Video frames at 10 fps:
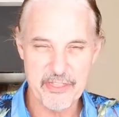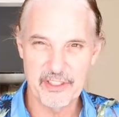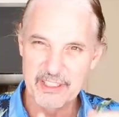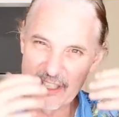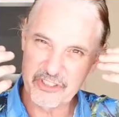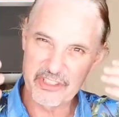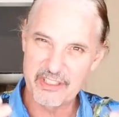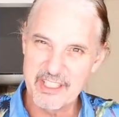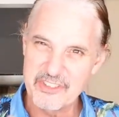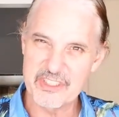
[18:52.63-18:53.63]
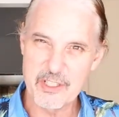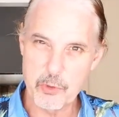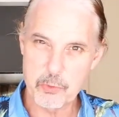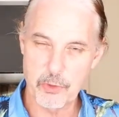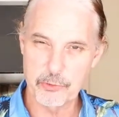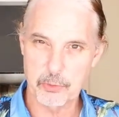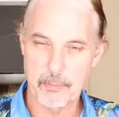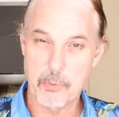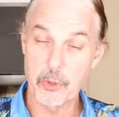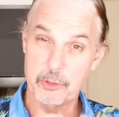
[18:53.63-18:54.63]
the list and seeing which ones were
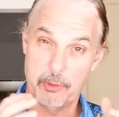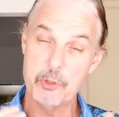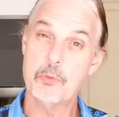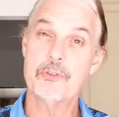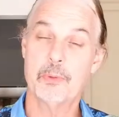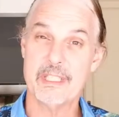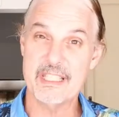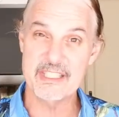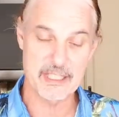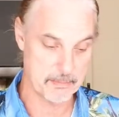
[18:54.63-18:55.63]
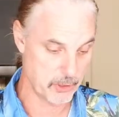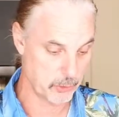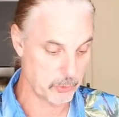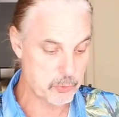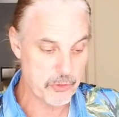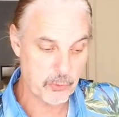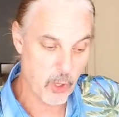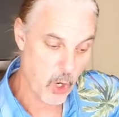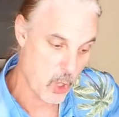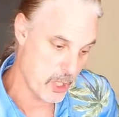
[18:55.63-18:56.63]
important to me, which ones were easy to build, which ones were
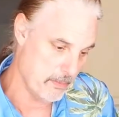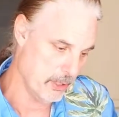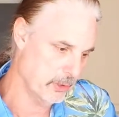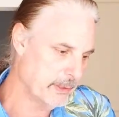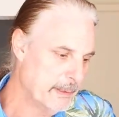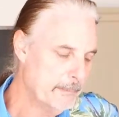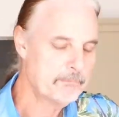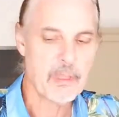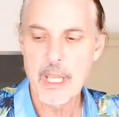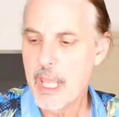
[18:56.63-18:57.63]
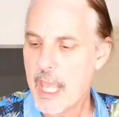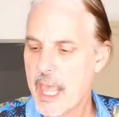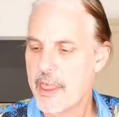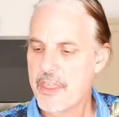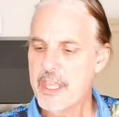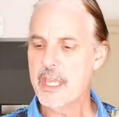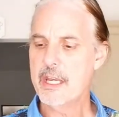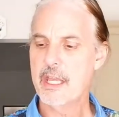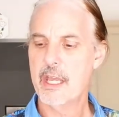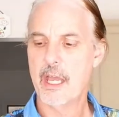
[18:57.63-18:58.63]
hard to build.
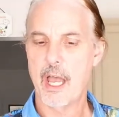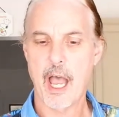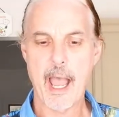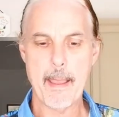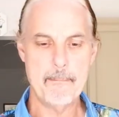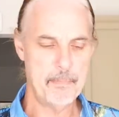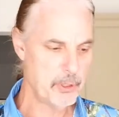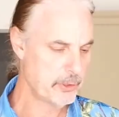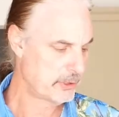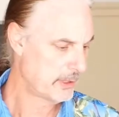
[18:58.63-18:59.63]
Then I built